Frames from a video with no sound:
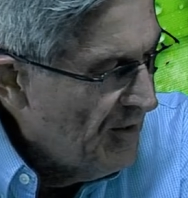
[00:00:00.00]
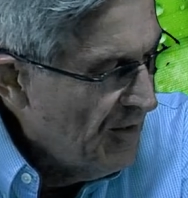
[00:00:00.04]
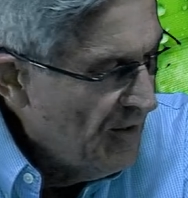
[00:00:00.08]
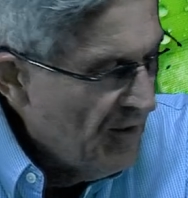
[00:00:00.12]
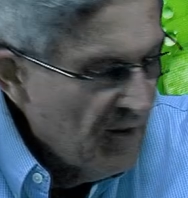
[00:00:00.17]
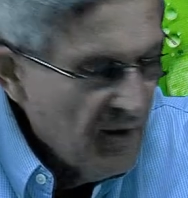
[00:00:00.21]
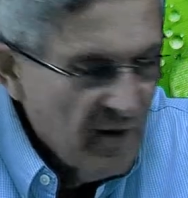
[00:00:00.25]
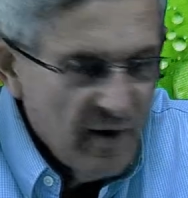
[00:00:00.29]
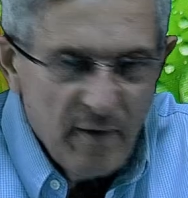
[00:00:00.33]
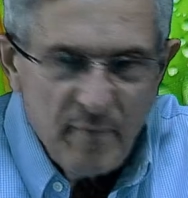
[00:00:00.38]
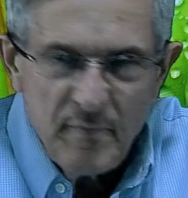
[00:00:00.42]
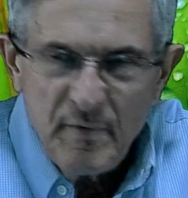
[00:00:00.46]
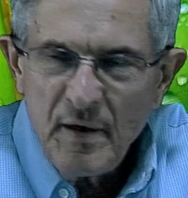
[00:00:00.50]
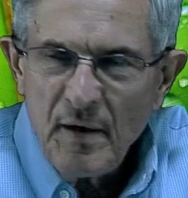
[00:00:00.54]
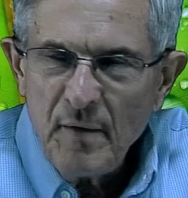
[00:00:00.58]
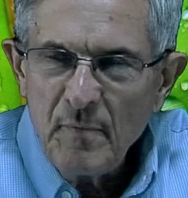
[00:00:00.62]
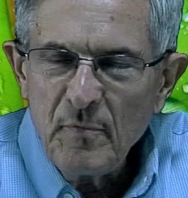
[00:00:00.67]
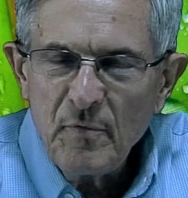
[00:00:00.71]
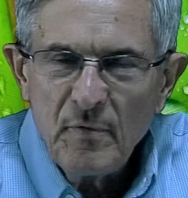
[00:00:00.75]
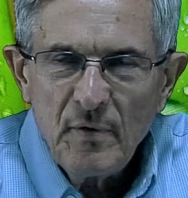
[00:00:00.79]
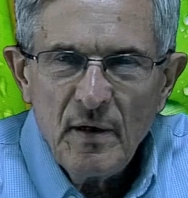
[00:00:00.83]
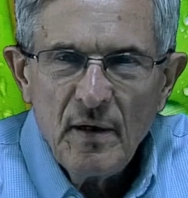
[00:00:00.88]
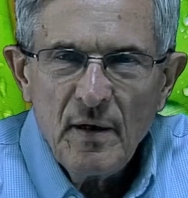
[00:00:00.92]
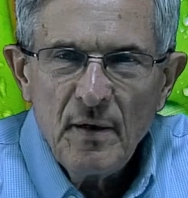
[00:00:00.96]
No. I mean, I'm
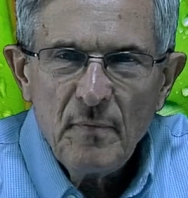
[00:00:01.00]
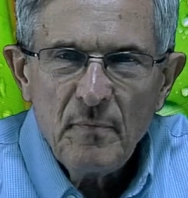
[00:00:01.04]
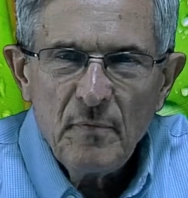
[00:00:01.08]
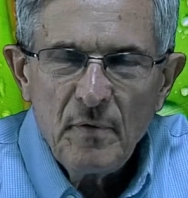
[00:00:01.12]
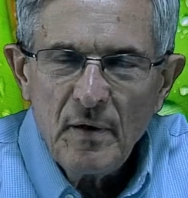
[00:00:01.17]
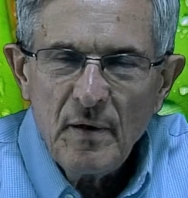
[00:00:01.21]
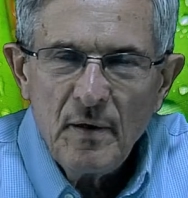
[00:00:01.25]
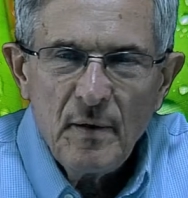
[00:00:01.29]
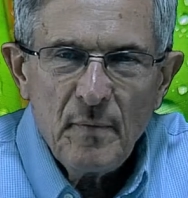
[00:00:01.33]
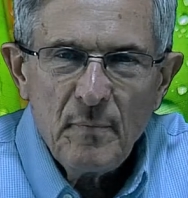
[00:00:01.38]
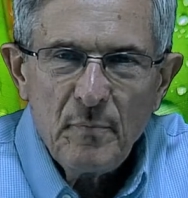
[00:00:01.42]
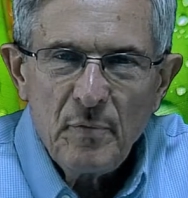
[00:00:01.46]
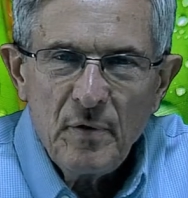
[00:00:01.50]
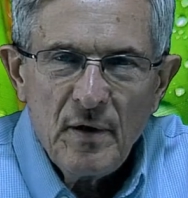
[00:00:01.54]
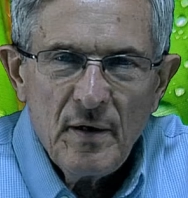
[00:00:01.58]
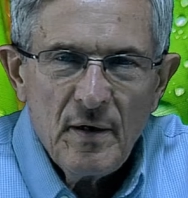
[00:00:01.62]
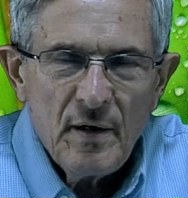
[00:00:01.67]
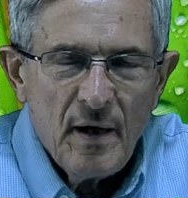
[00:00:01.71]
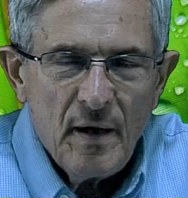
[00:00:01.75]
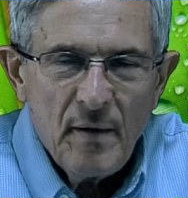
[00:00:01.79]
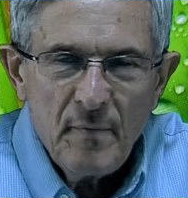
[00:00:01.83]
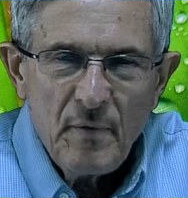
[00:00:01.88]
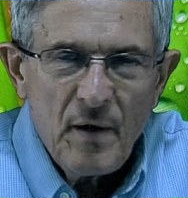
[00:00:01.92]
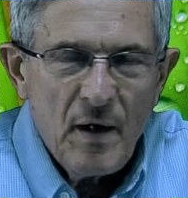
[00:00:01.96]
really, really pleased.
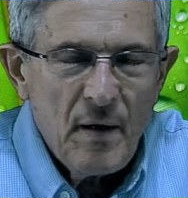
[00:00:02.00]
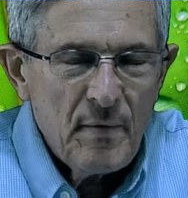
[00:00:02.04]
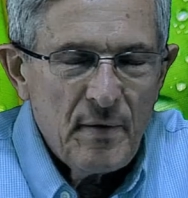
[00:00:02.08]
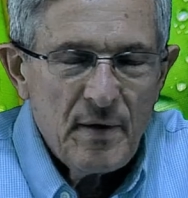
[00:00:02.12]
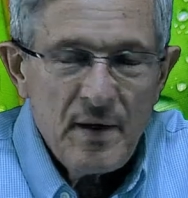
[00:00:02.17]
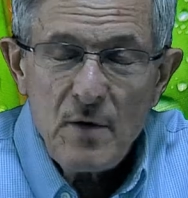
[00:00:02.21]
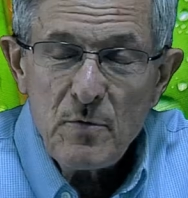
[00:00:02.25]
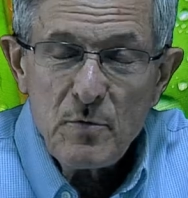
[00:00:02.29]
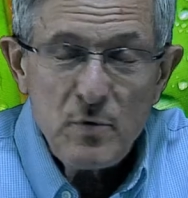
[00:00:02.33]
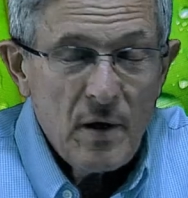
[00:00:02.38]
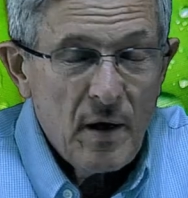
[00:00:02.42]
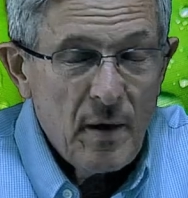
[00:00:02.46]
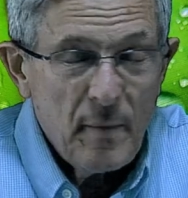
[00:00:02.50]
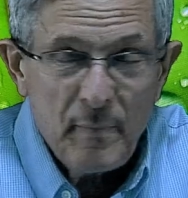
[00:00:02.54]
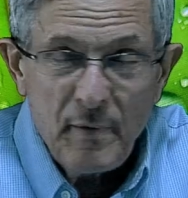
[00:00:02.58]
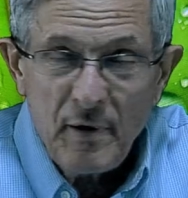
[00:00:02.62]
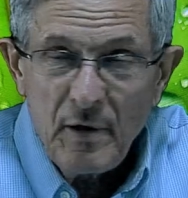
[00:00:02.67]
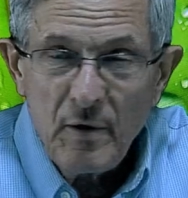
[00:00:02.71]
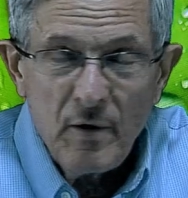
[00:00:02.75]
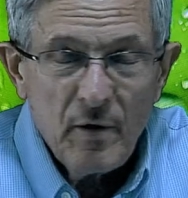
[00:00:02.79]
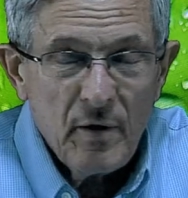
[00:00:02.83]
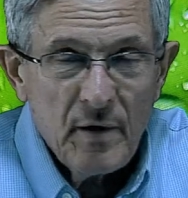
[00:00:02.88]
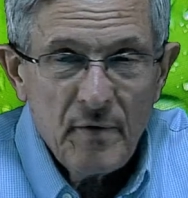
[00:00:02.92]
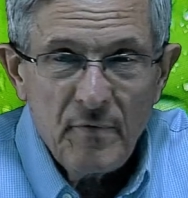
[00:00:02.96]
That's what I've been
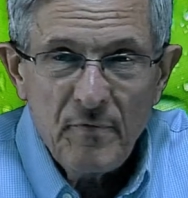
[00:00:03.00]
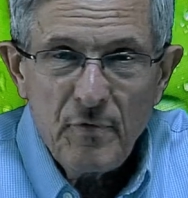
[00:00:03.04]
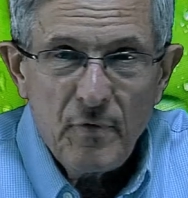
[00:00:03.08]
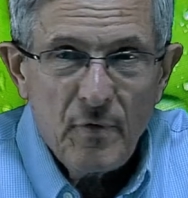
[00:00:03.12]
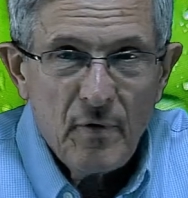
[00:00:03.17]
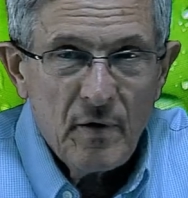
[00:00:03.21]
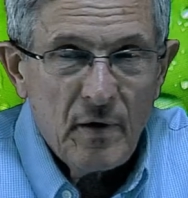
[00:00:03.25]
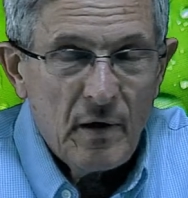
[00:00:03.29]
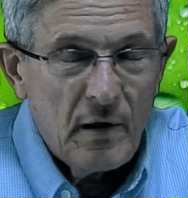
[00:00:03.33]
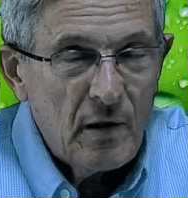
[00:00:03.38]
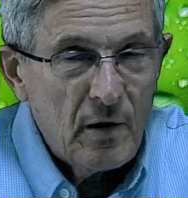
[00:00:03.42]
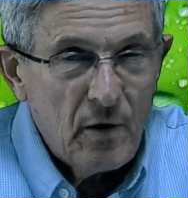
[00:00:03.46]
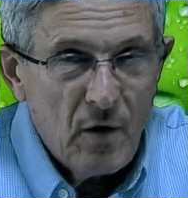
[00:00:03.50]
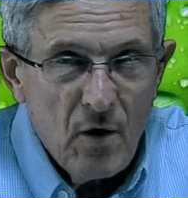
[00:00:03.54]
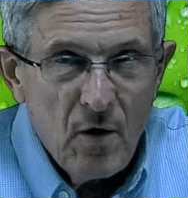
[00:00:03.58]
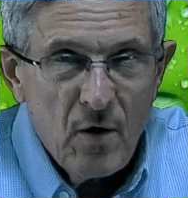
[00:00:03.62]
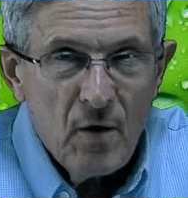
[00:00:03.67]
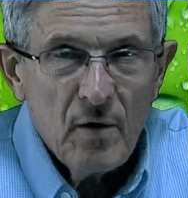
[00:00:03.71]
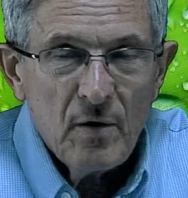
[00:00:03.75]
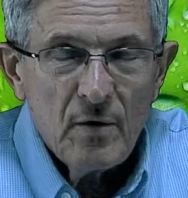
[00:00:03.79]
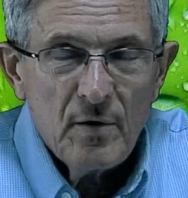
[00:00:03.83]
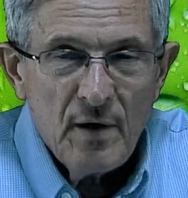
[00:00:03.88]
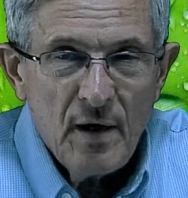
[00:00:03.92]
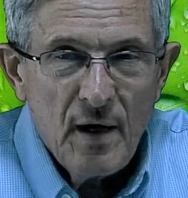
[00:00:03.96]
looking for a
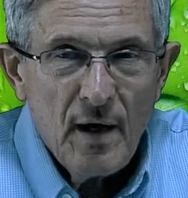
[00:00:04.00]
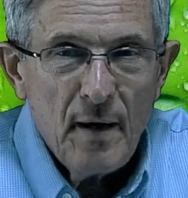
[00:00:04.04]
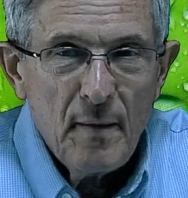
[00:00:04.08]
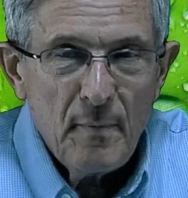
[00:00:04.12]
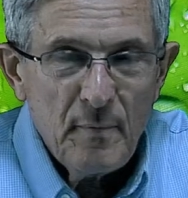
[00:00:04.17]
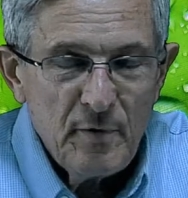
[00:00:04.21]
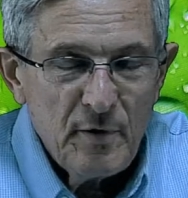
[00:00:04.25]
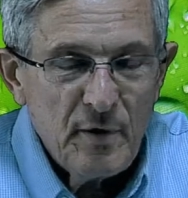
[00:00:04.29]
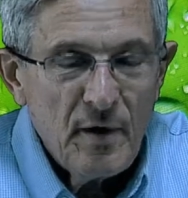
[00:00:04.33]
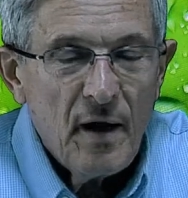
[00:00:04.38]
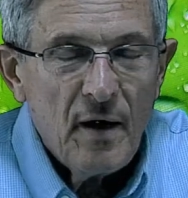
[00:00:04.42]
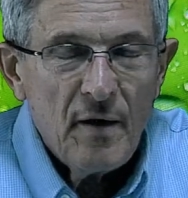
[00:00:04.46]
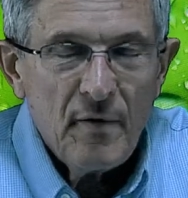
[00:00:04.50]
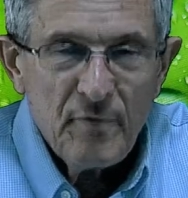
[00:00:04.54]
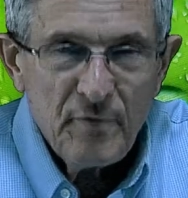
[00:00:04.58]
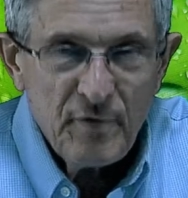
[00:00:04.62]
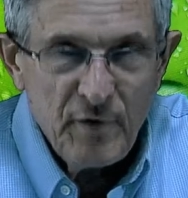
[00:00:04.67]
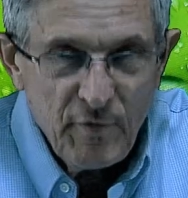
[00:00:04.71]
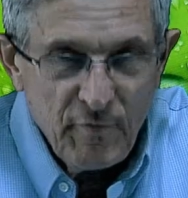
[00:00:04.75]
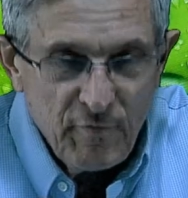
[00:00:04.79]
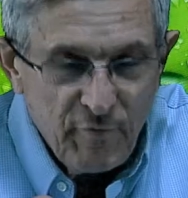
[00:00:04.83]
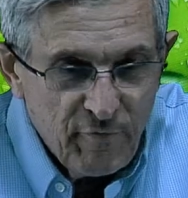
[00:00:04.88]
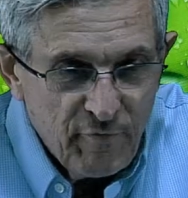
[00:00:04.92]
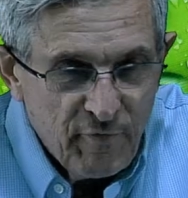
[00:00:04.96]
long time, and now
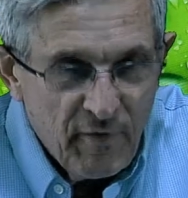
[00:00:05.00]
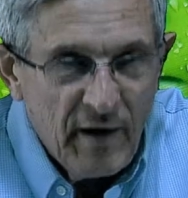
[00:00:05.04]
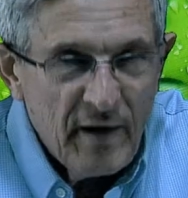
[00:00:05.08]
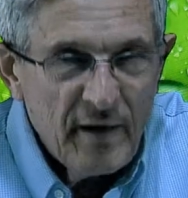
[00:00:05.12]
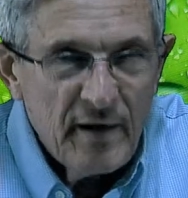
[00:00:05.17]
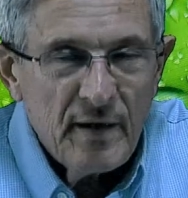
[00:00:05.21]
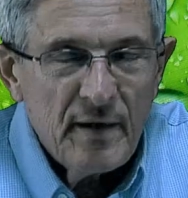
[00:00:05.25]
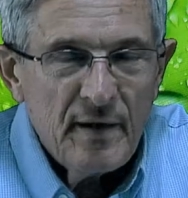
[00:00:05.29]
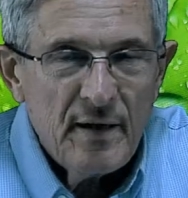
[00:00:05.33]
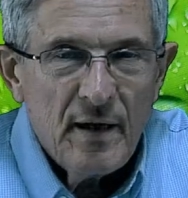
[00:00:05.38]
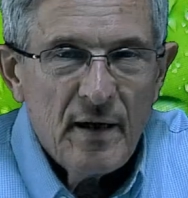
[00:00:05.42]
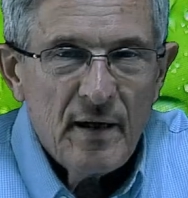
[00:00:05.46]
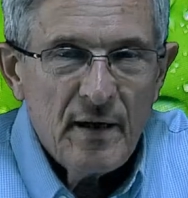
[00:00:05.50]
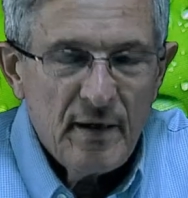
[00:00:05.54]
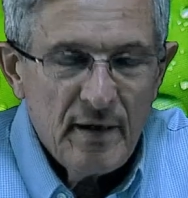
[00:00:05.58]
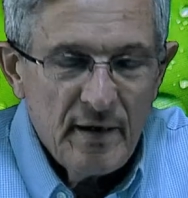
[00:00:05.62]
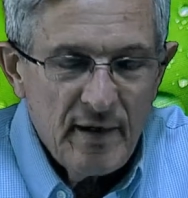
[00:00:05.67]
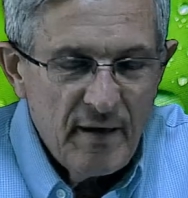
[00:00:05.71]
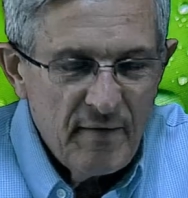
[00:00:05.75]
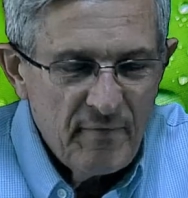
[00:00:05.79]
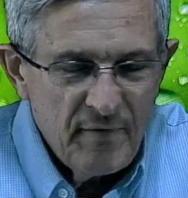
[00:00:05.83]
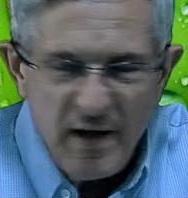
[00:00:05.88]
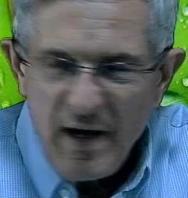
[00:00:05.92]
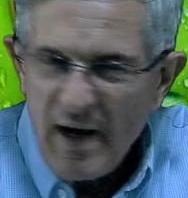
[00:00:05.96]
you've finally done it,
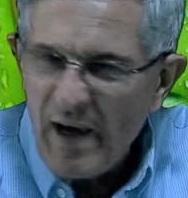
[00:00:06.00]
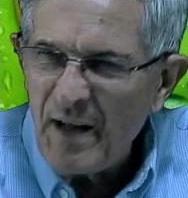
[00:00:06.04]
David.